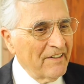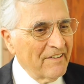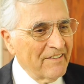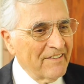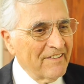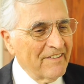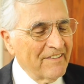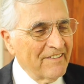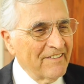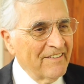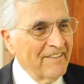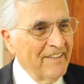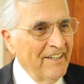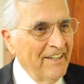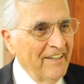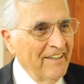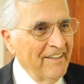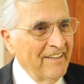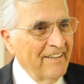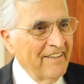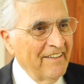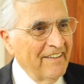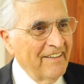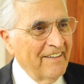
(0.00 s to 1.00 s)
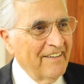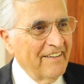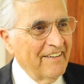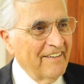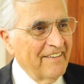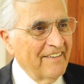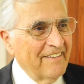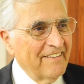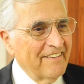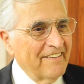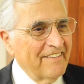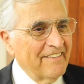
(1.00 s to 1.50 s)
is to
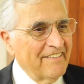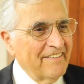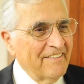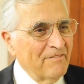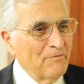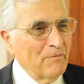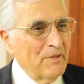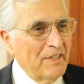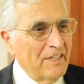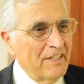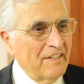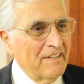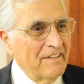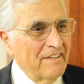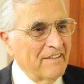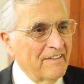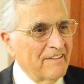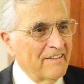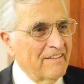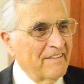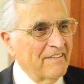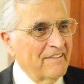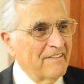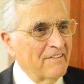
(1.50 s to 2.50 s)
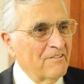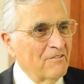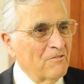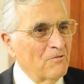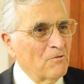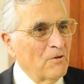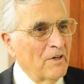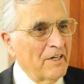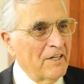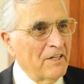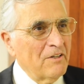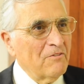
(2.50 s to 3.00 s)
be
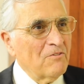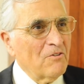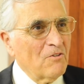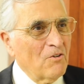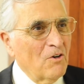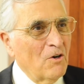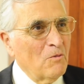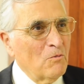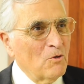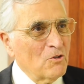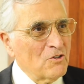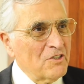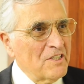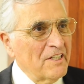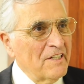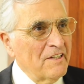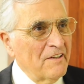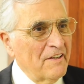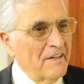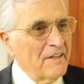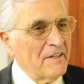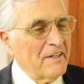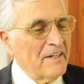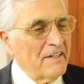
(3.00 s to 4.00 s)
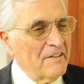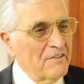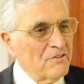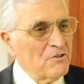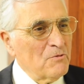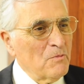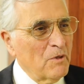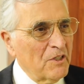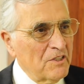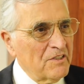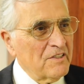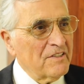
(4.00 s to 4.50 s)
ready for almost anything. Get
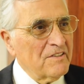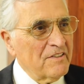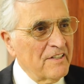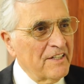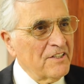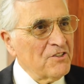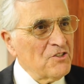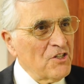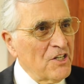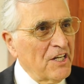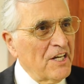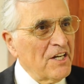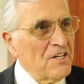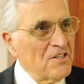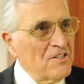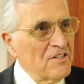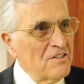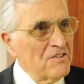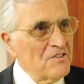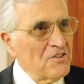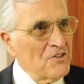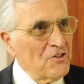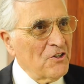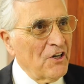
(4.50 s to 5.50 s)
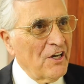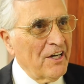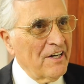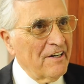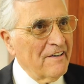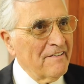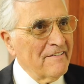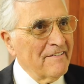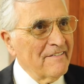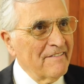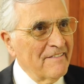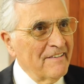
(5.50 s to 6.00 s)
as much education as you
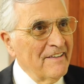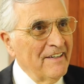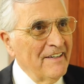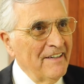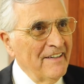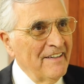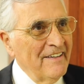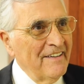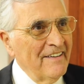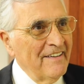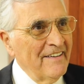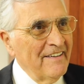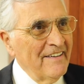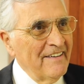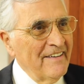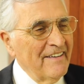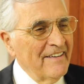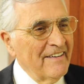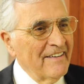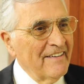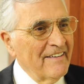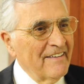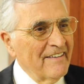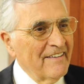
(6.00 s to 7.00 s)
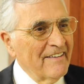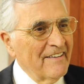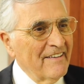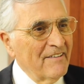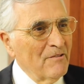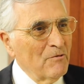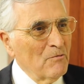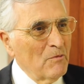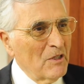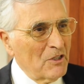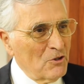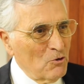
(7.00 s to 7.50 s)
can, and
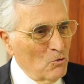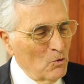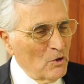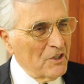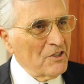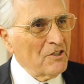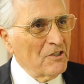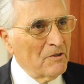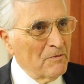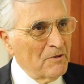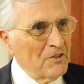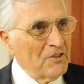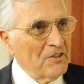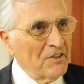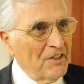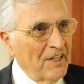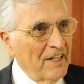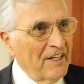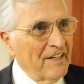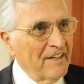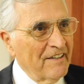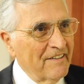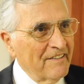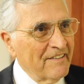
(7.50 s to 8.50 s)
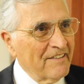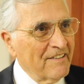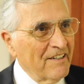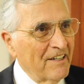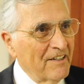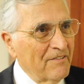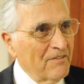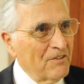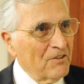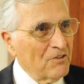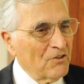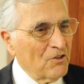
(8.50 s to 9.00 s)
as much wisdom as you can as
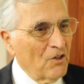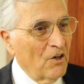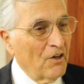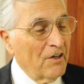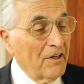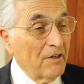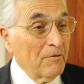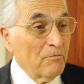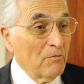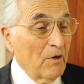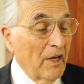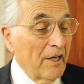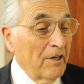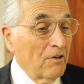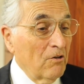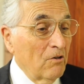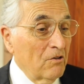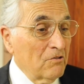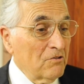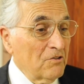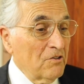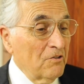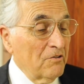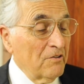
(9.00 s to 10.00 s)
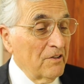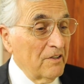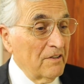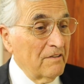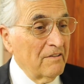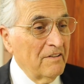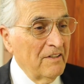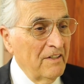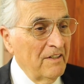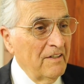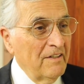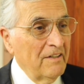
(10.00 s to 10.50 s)
life goes on. And also that,
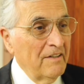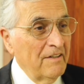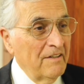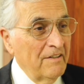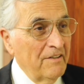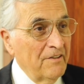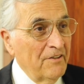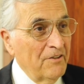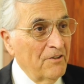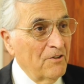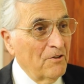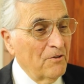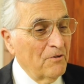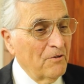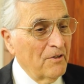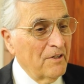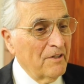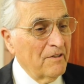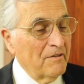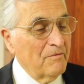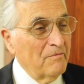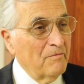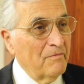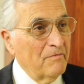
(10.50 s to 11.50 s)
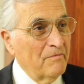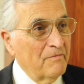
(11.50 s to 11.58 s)
you know,